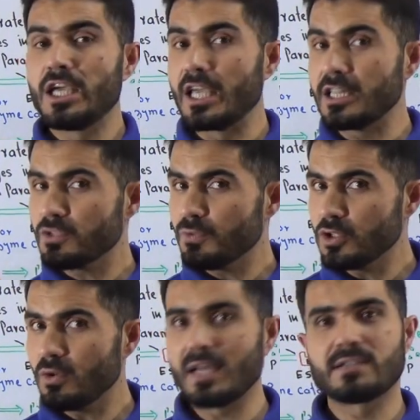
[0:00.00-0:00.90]
In this
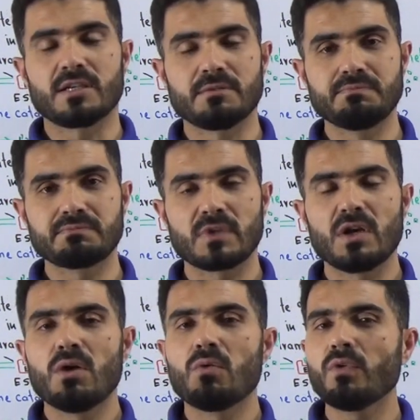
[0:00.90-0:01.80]
video lecture,
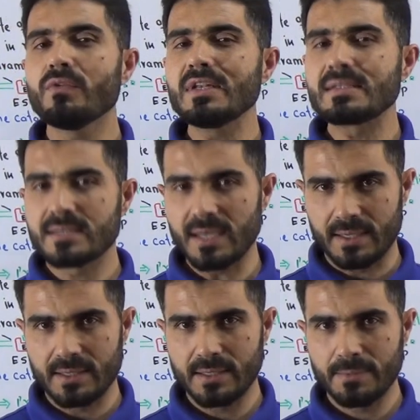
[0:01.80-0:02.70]
we will
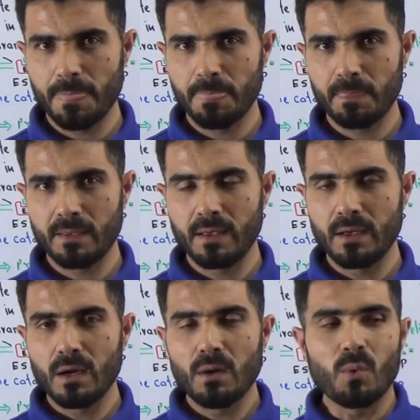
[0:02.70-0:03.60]
check
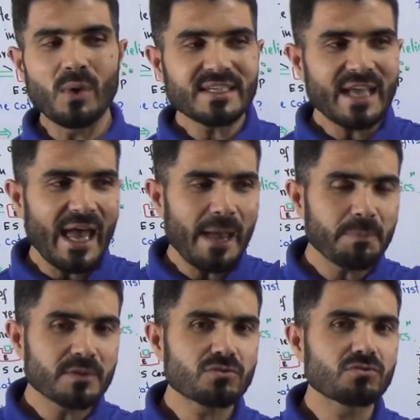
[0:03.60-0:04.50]
what
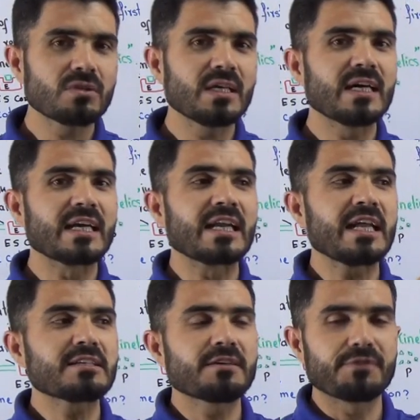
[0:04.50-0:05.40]
happens to the
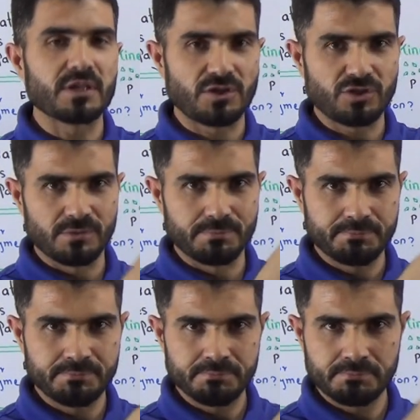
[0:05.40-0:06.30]
rate of reaction
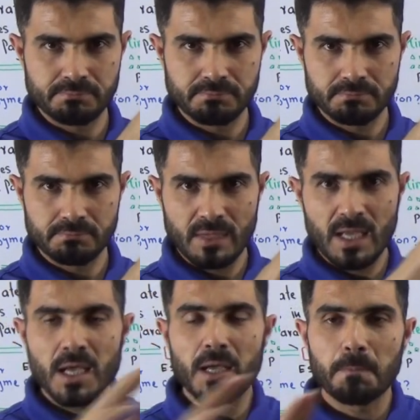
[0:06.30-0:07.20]

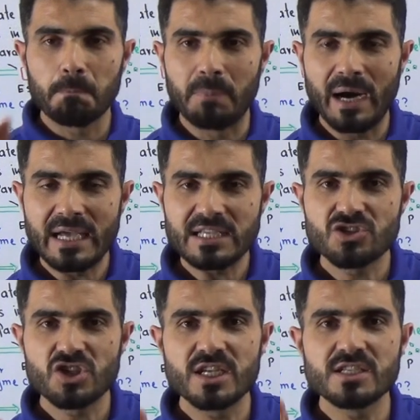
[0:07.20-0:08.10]
by
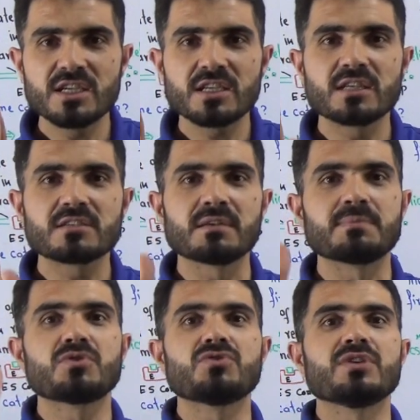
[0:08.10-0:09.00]
changing the
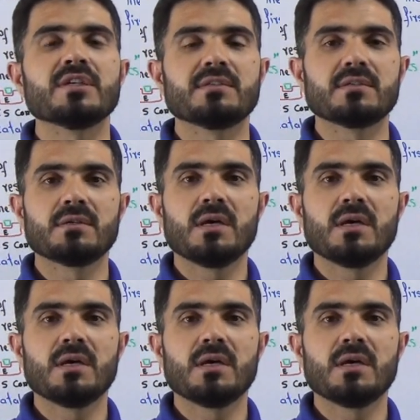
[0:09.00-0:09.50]
substrate,